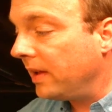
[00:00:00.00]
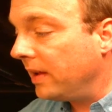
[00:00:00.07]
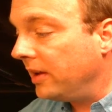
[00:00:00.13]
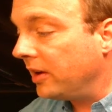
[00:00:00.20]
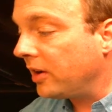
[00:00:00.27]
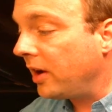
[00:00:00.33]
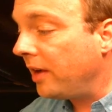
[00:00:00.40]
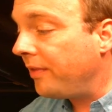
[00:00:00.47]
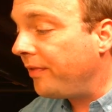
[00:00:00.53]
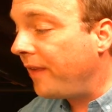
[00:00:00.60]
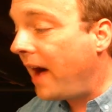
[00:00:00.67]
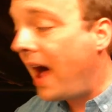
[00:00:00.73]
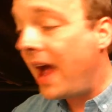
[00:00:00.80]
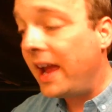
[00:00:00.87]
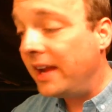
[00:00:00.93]
You're going to
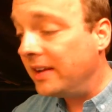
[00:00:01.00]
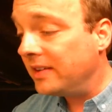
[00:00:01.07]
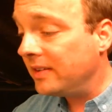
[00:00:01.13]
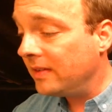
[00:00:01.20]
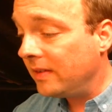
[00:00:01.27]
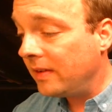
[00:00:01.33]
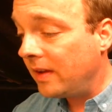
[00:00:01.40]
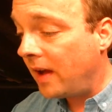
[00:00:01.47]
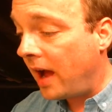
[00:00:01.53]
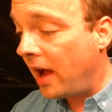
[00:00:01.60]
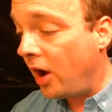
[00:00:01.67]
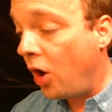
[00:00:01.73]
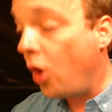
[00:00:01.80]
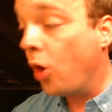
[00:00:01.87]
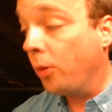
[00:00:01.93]
find, I
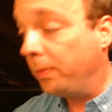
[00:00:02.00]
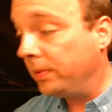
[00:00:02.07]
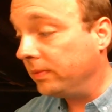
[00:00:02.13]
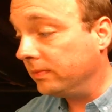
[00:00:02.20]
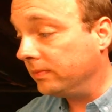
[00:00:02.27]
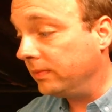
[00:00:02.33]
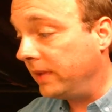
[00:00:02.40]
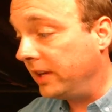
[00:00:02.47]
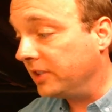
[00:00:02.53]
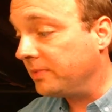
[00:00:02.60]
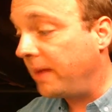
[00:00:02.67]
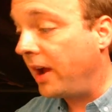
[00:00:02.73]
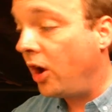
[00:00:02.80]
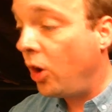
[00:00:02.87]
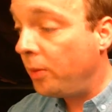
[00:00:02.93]
hope, it is
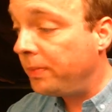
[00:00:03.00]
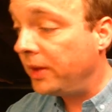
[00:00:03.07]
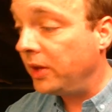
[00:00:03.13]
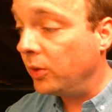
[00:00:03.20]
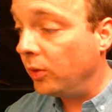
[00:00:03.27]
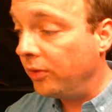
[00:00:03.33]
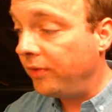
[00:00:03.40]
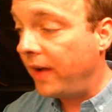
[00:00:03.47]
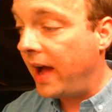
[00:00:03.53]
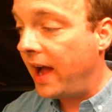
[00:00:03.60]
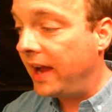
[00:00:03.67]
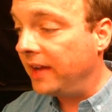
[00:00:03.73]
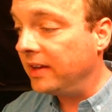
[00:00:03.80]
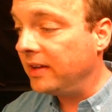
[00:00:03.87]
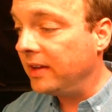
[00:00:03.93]
my hope that you will
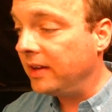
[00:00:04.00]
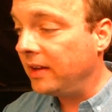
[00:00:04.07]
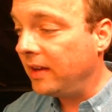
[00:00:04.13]
find,